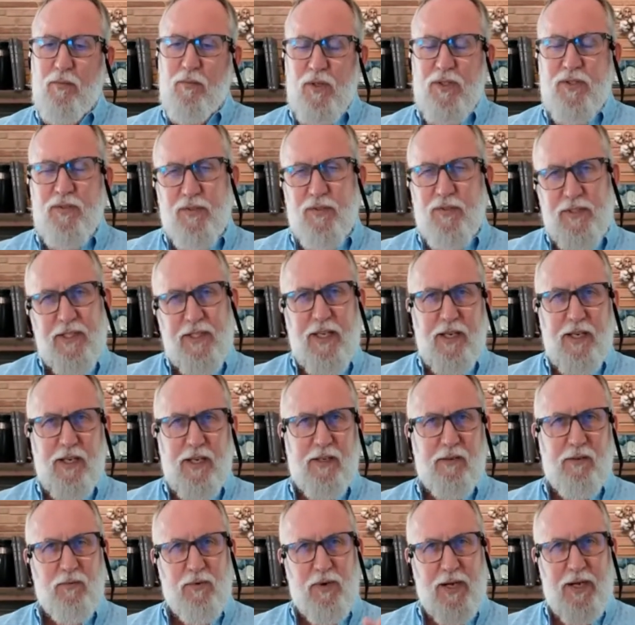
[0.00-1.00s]
more
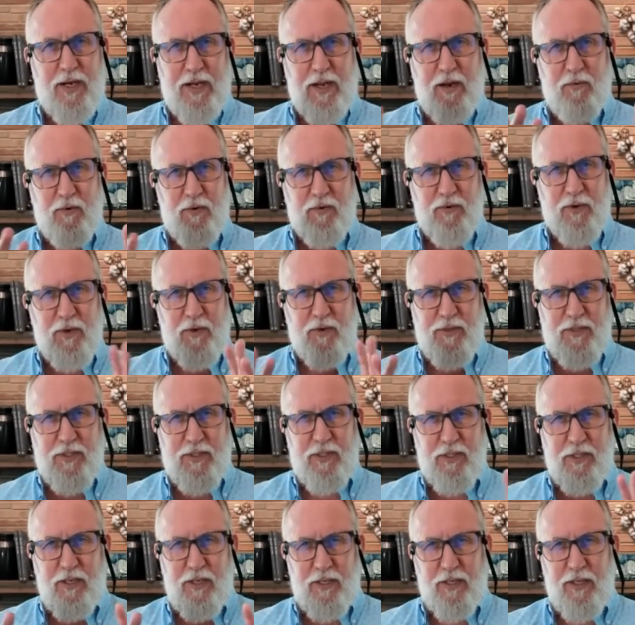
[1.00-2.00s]
sophisticated. Right now we're
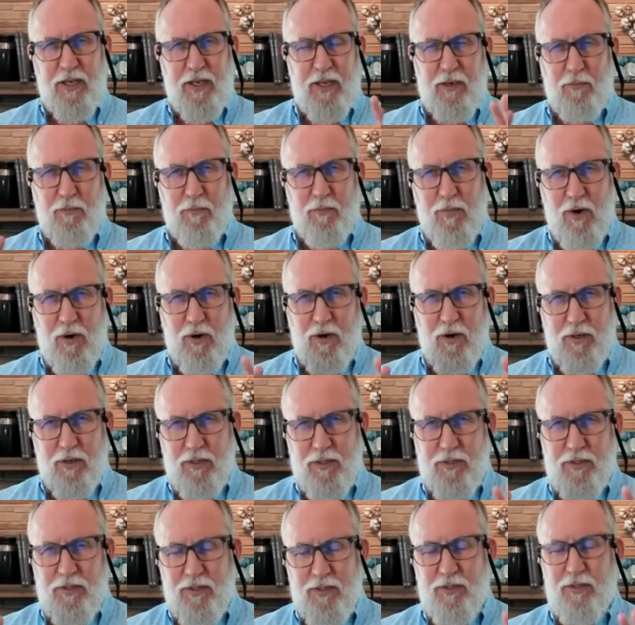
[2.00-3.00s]
focusing on kind of
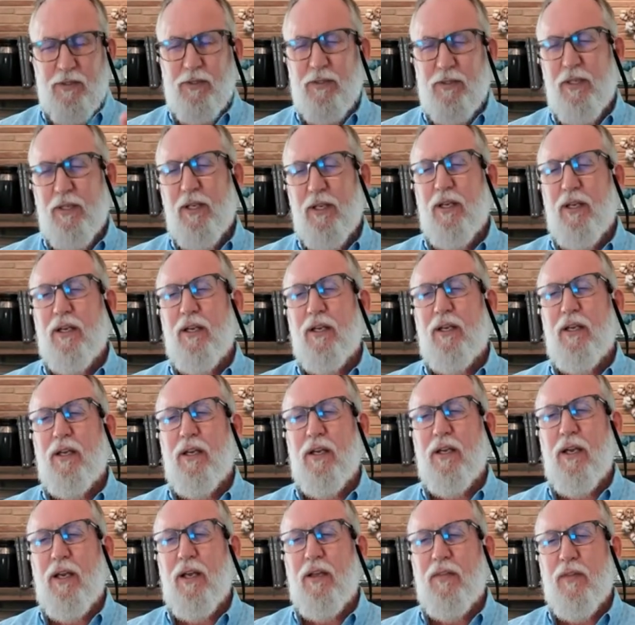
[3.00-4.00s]
Marx,
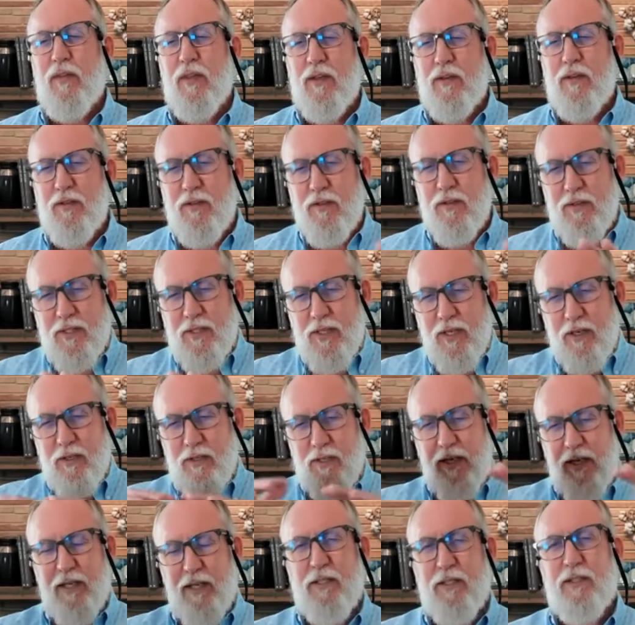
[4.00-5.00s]
uh, and then
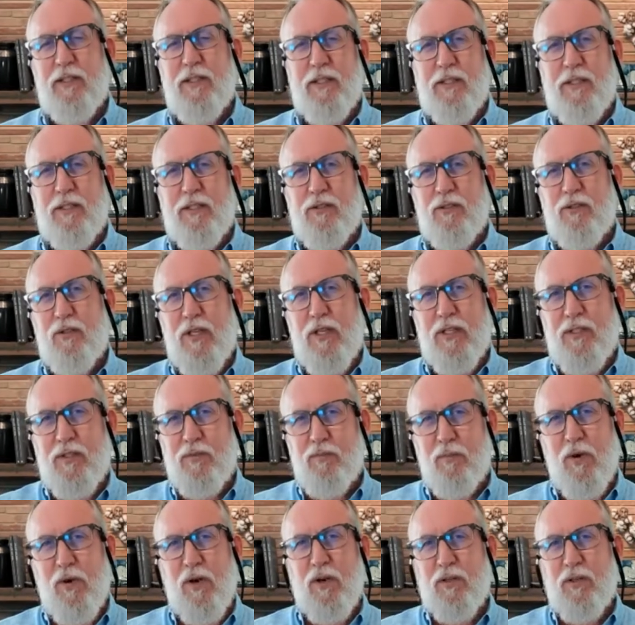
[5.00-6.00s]
Dussel kind of
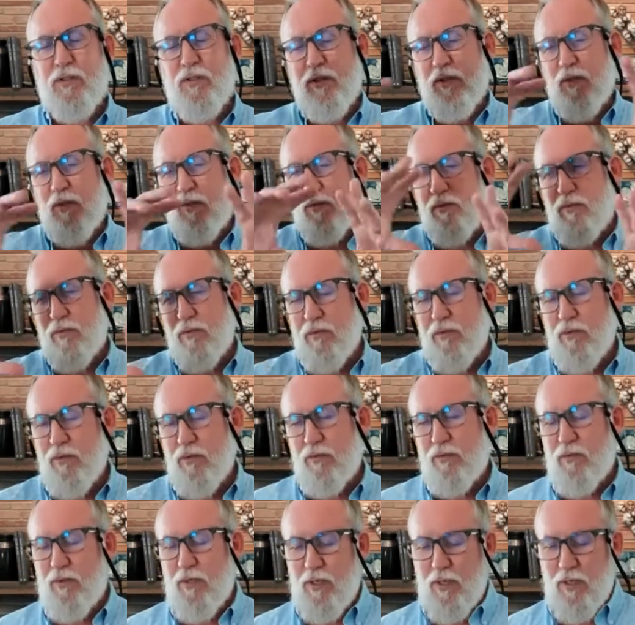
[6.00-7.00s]
deconstructs Marx. So,
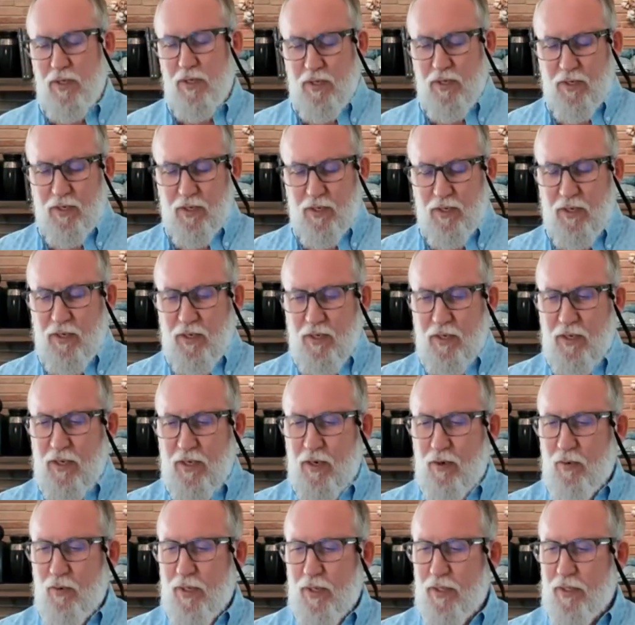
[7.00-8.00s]
so uh,
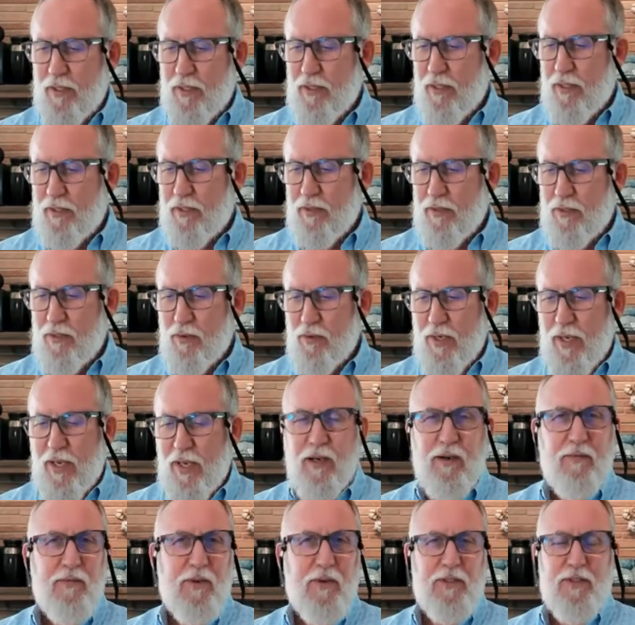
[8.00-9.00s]
I don't want to get too
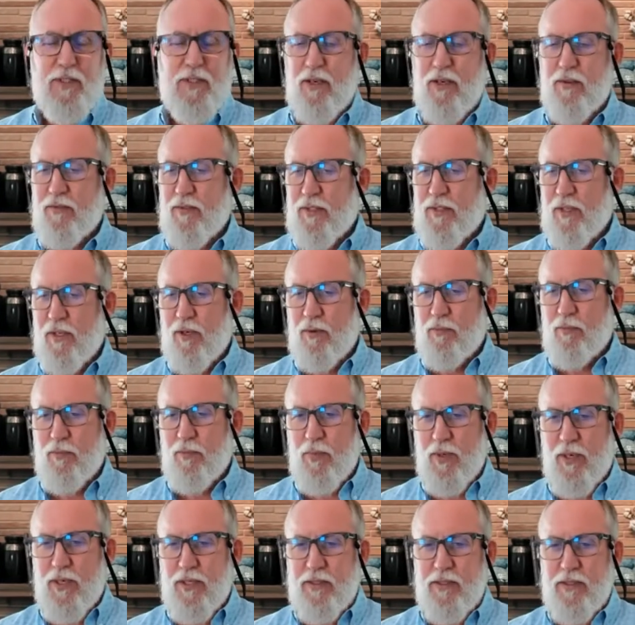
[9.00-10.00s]
ahead of ourselves there,
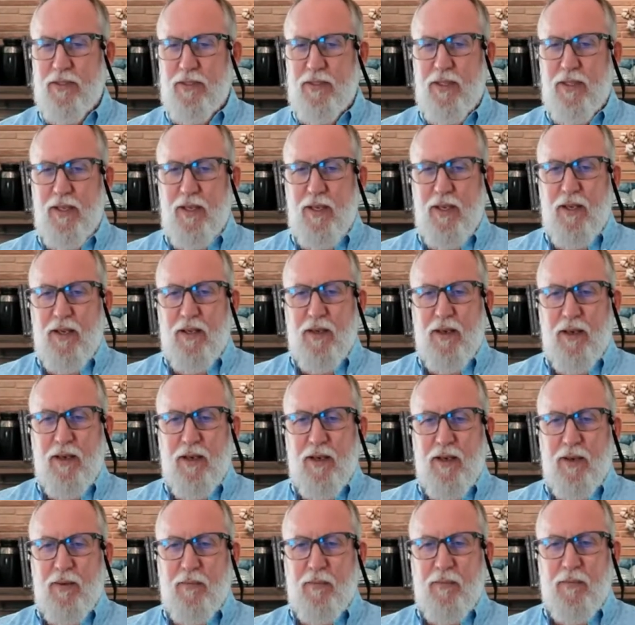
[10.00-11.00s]
but
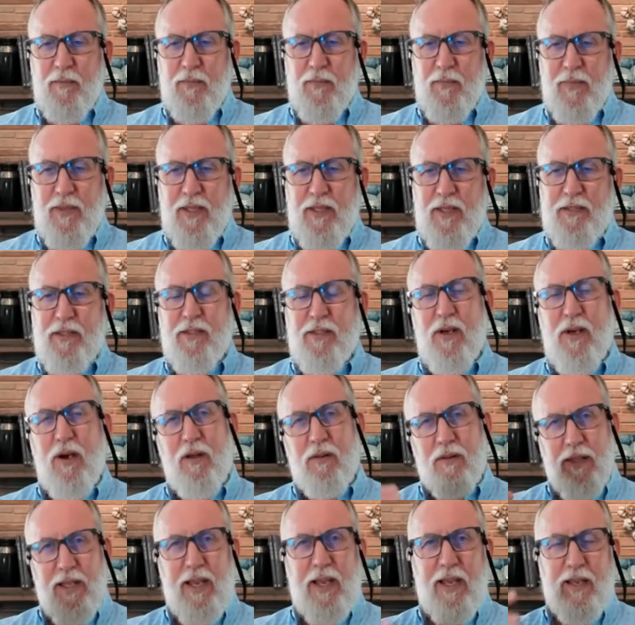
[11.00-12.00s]
um, this is
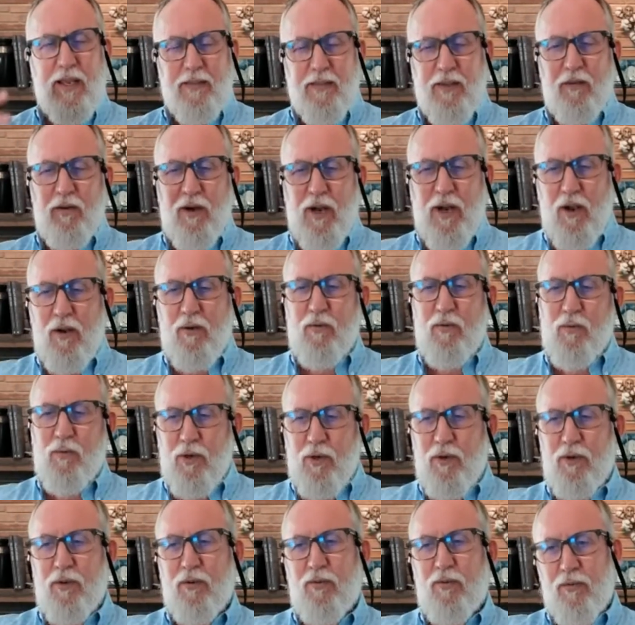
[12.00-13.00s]
all laying the
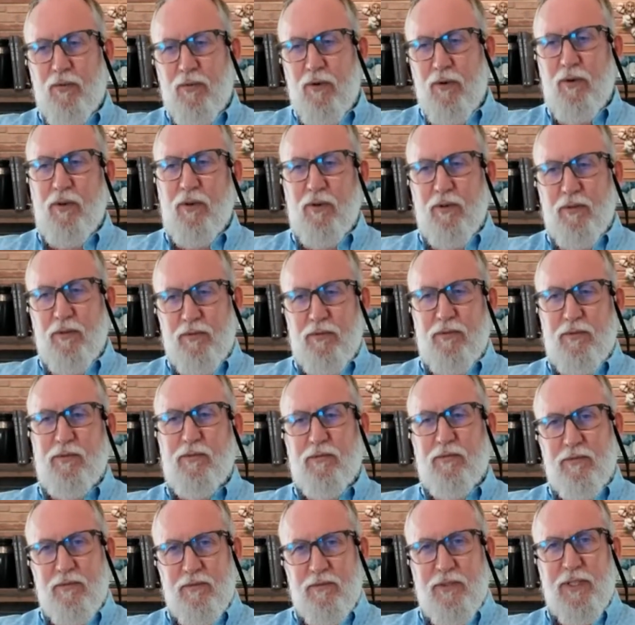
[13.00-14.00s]
groundwork for,
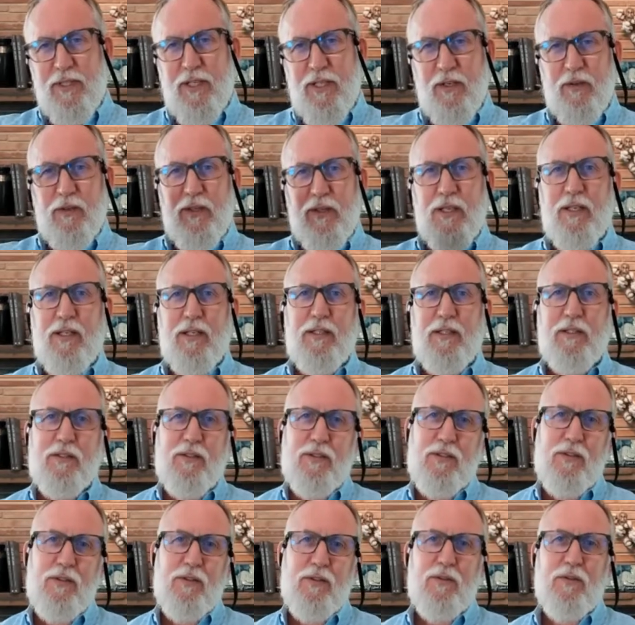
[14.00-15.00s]
you know,
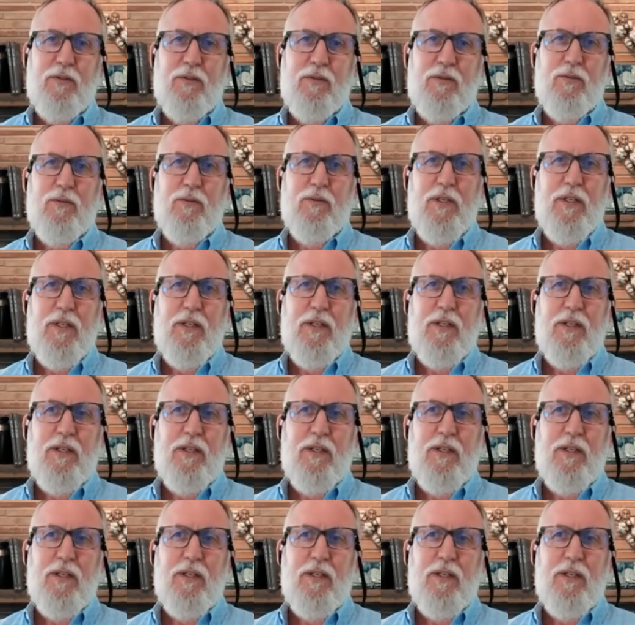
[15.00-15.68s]
getting to